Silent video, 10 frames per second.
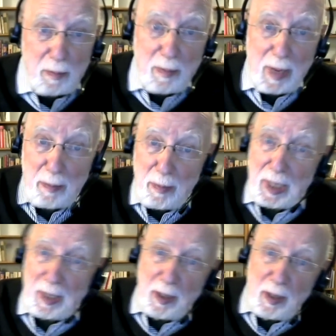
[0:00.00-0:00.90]

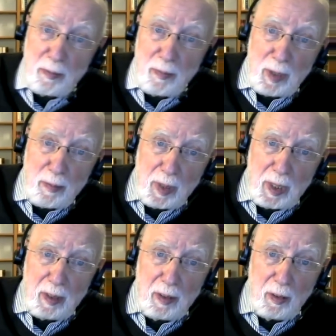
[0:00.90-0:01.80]

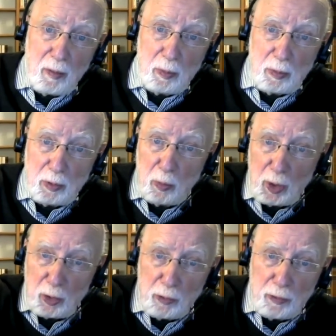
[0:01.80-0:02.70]
maybe you
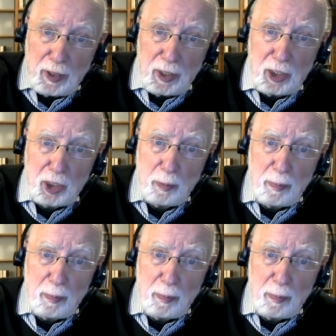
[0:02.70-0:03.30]
want to finish,